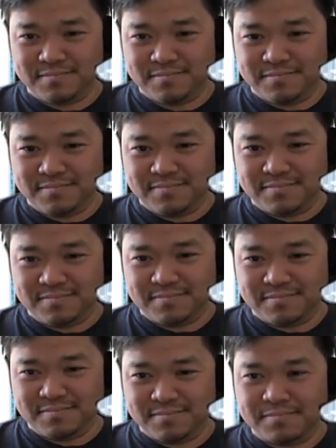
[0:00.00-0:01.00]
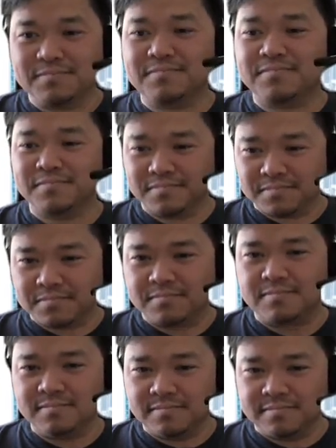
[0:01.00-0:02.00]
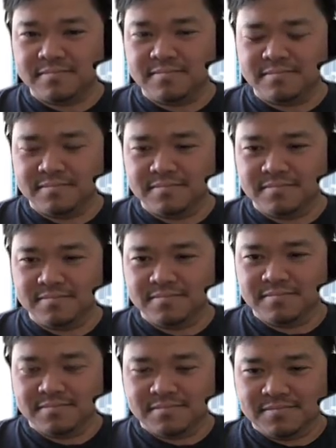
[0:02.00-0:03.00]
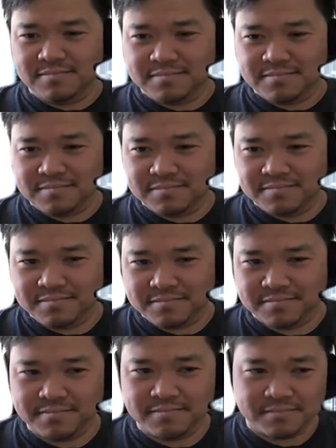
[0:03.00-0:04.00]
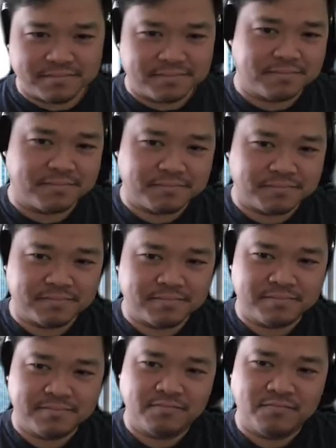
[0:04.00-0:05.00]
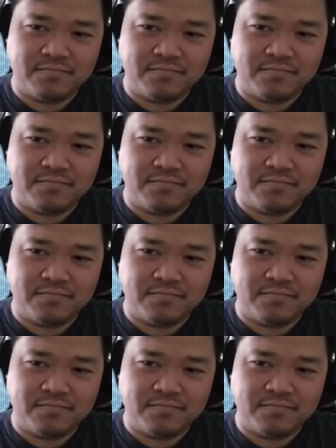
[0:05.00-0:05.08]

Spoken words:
The person shown says nothing.